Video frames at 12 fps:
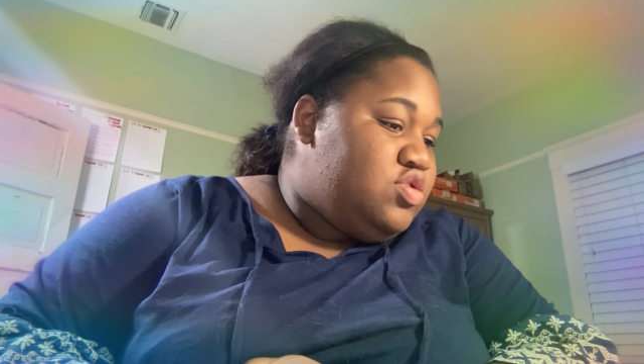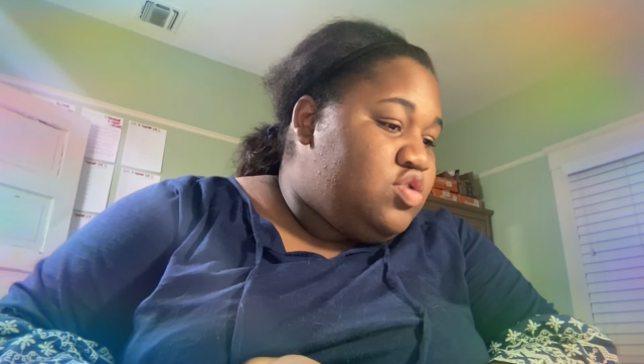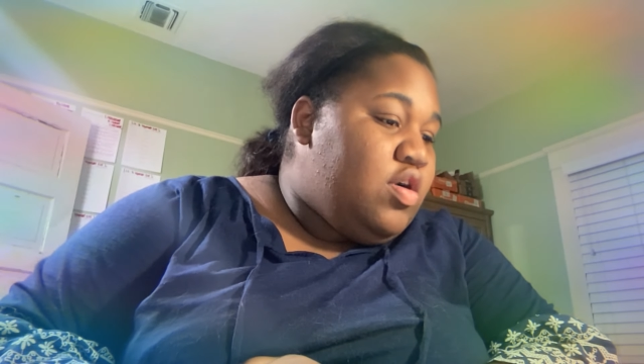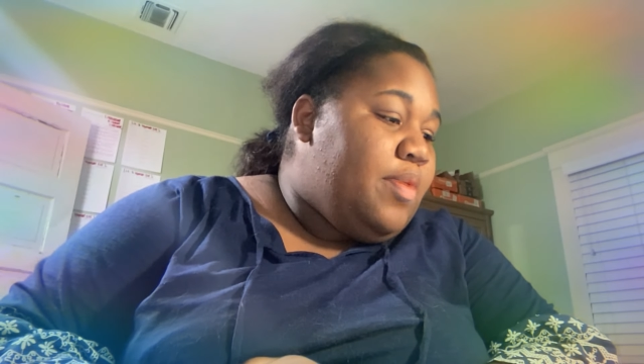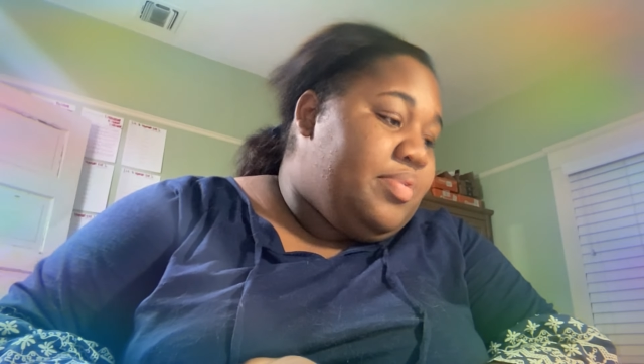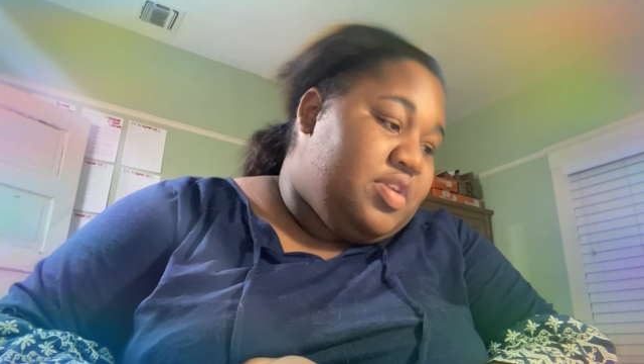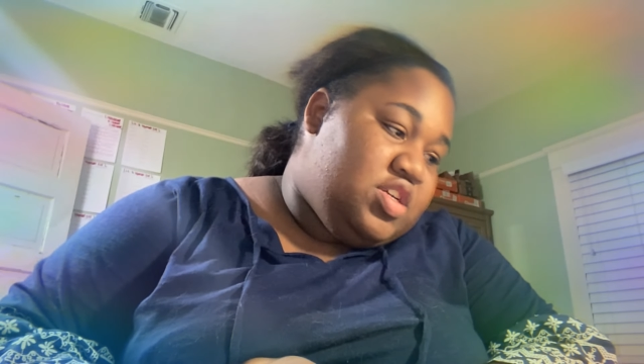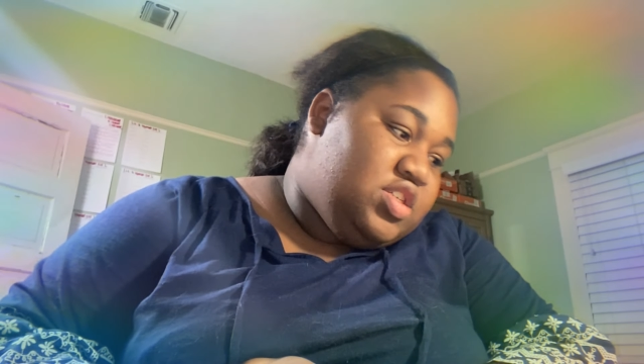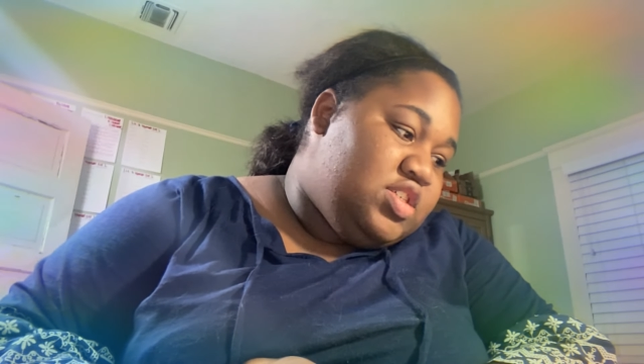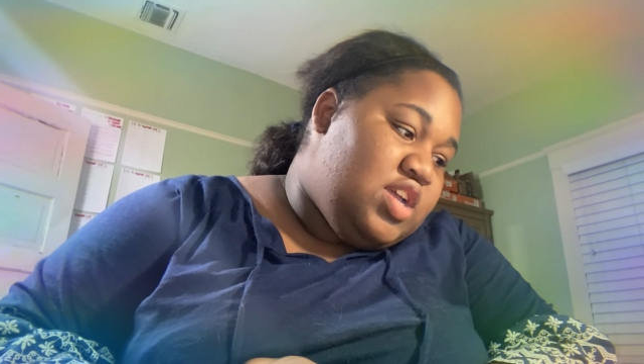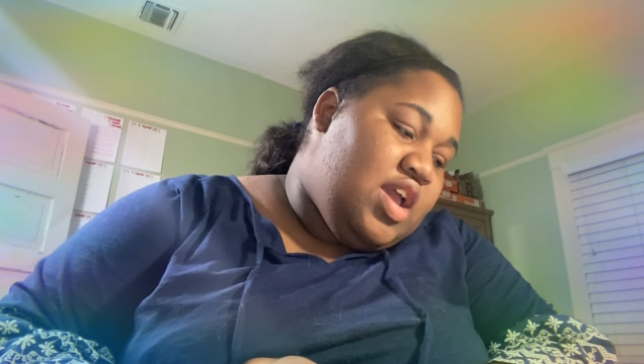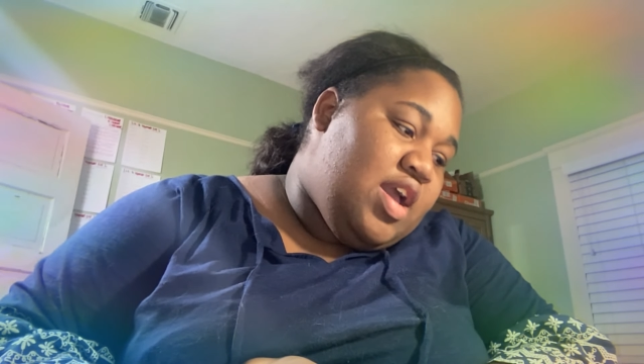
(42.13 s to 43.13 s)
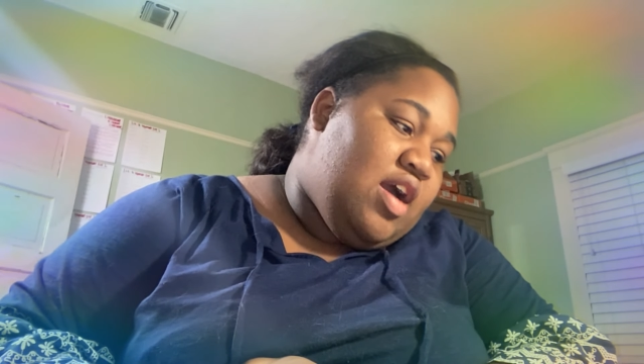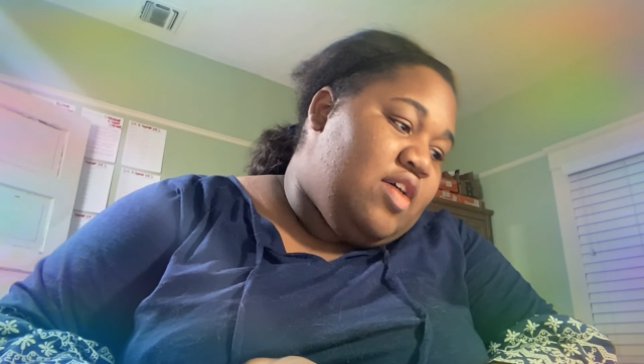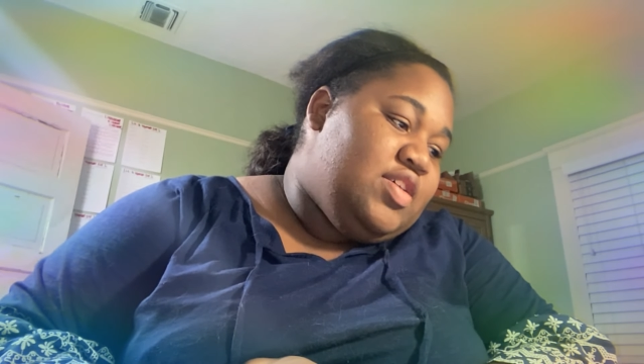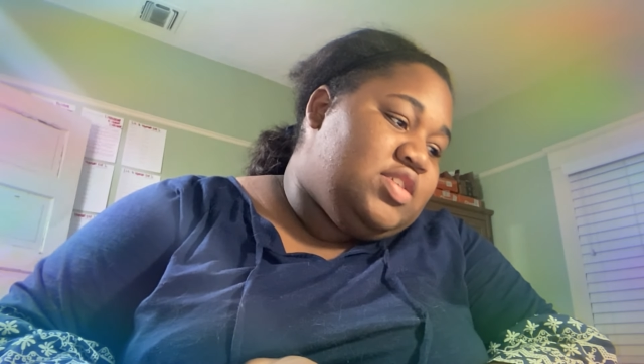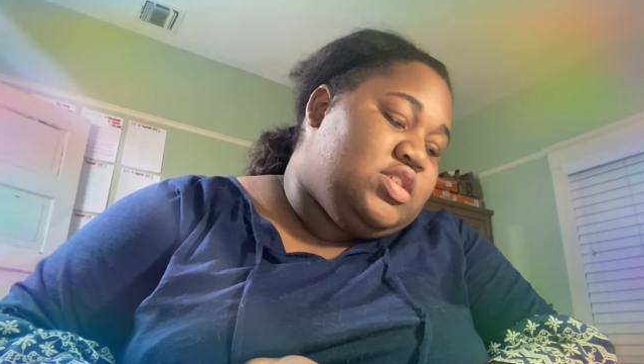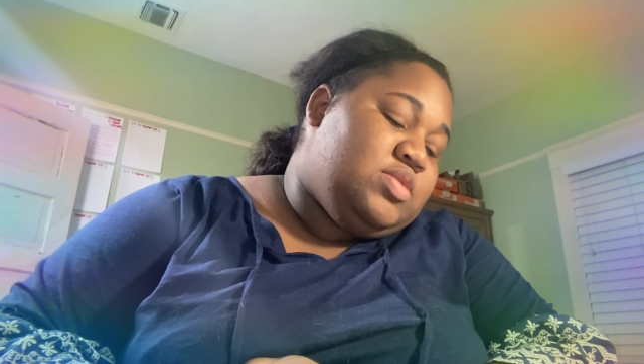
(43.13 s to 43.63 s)
appreciate how
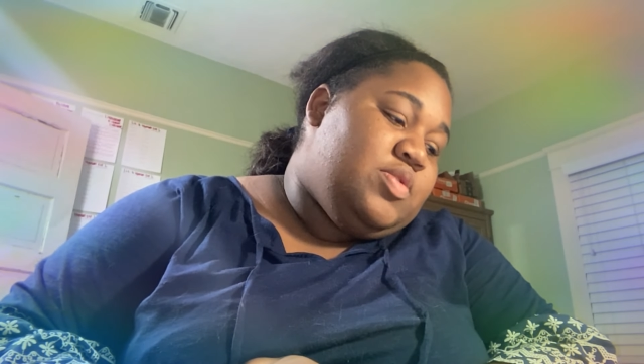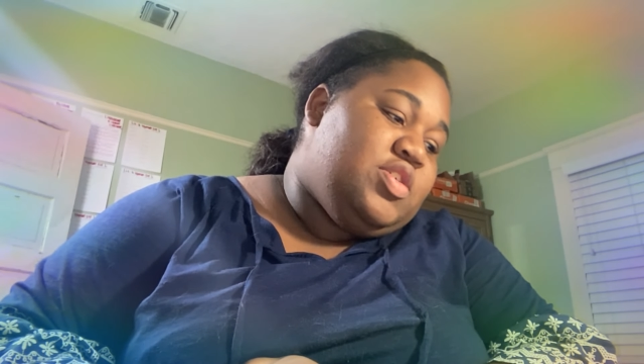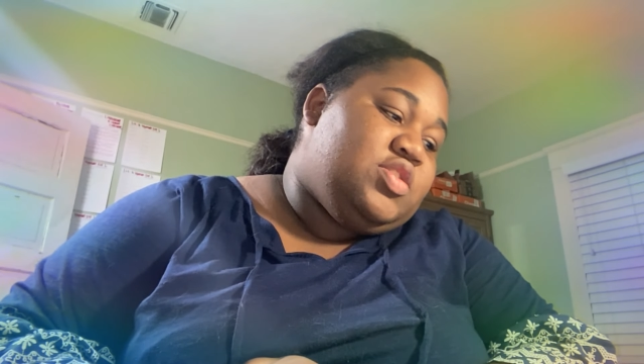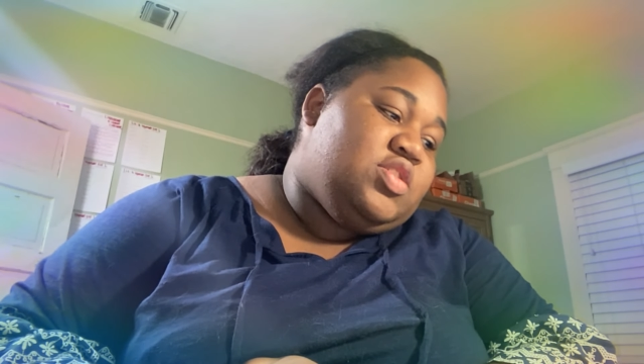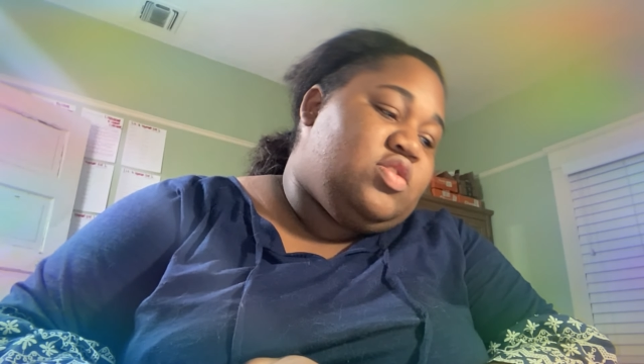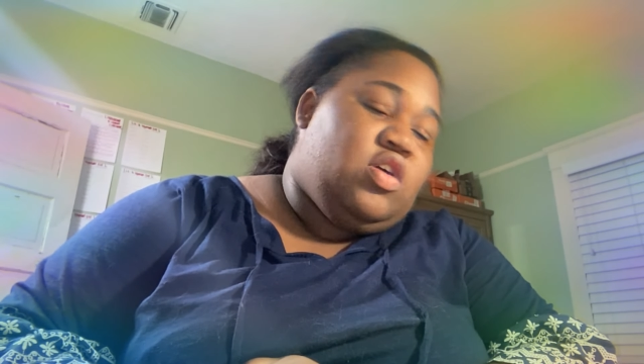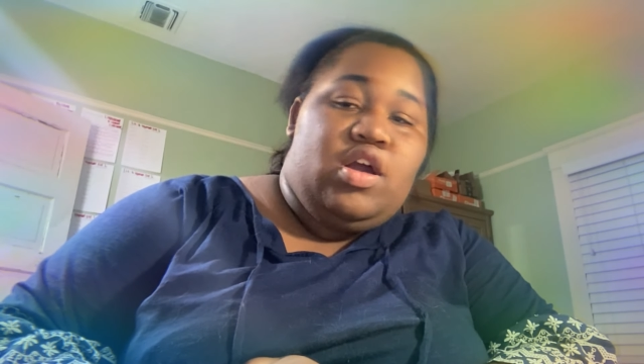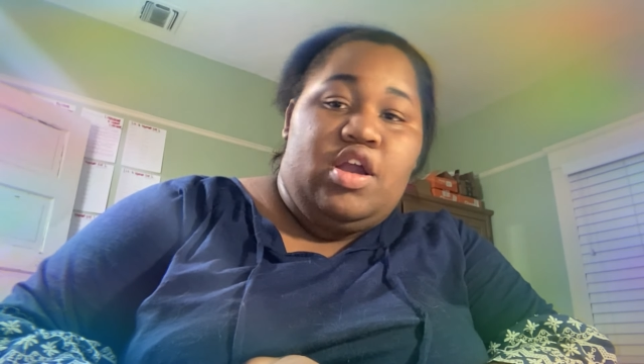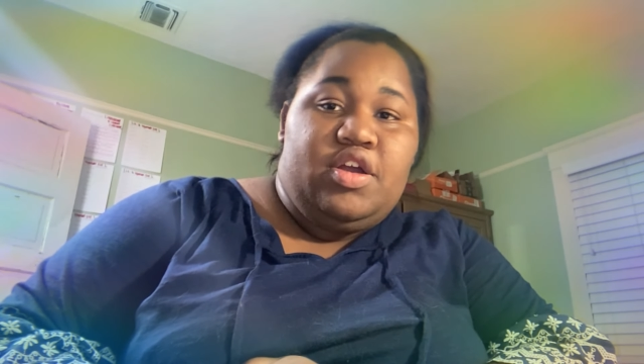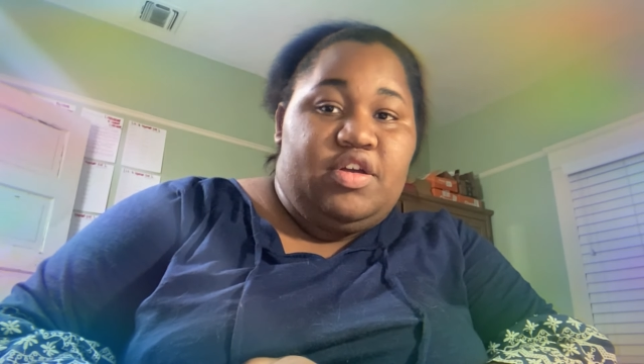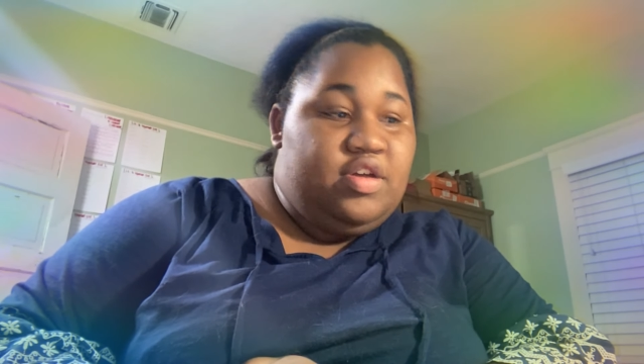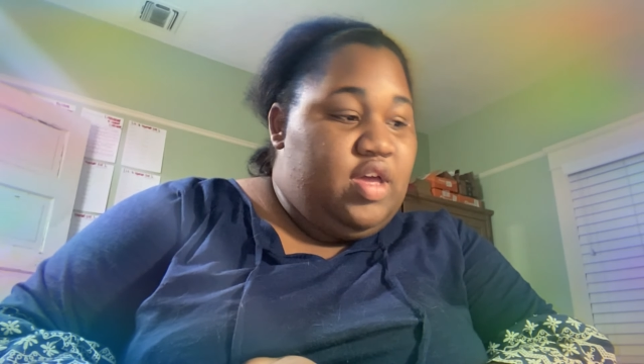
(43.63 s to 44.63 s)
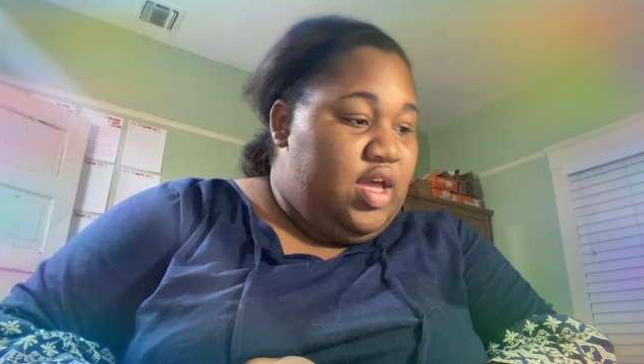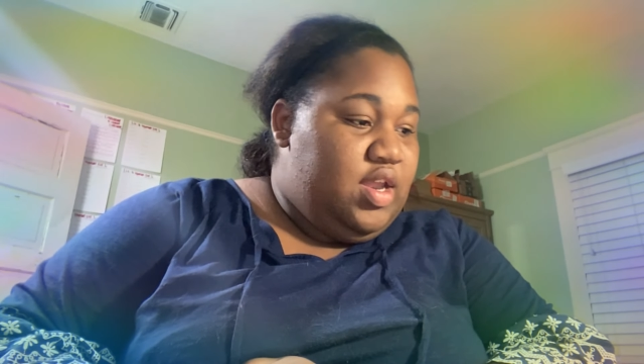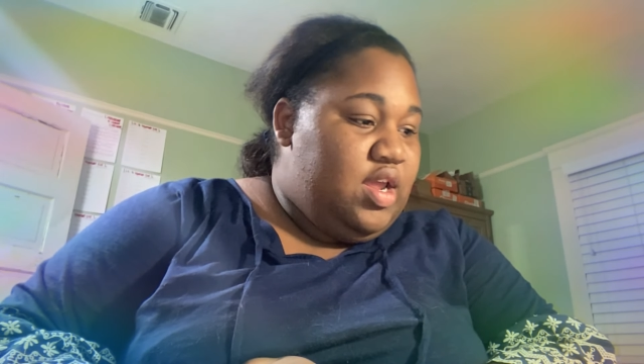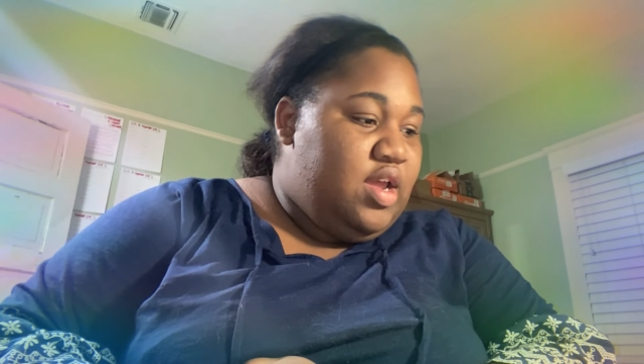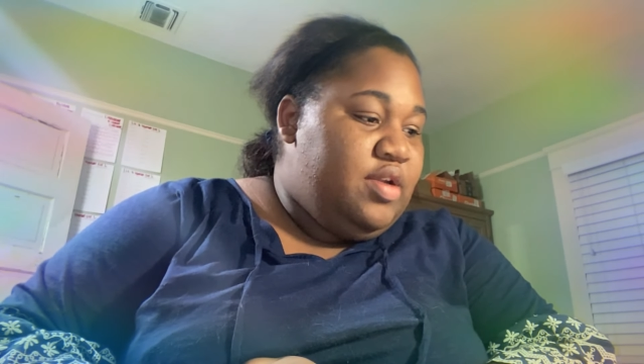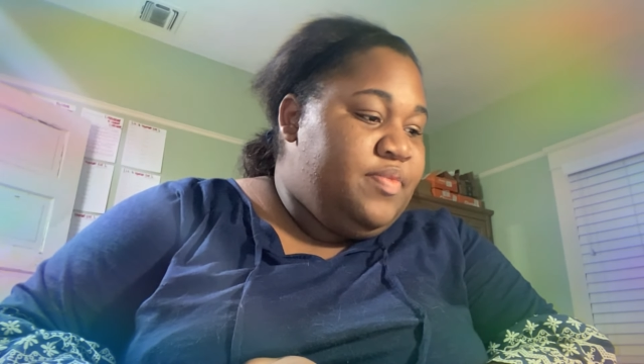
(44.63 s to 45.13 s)
these experiences are
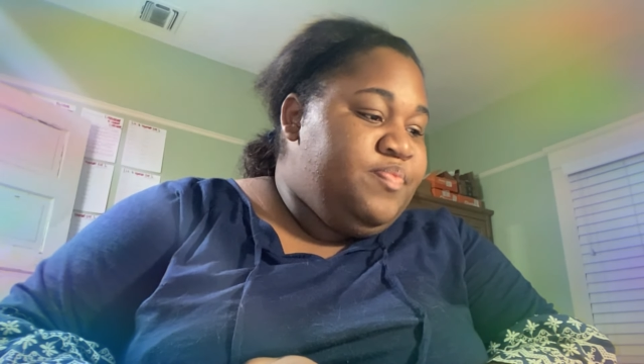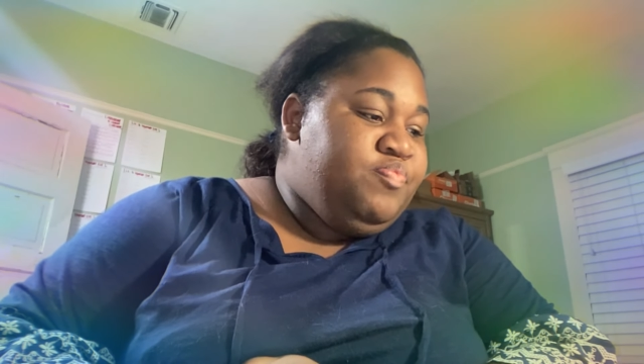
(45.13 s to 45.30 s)
created,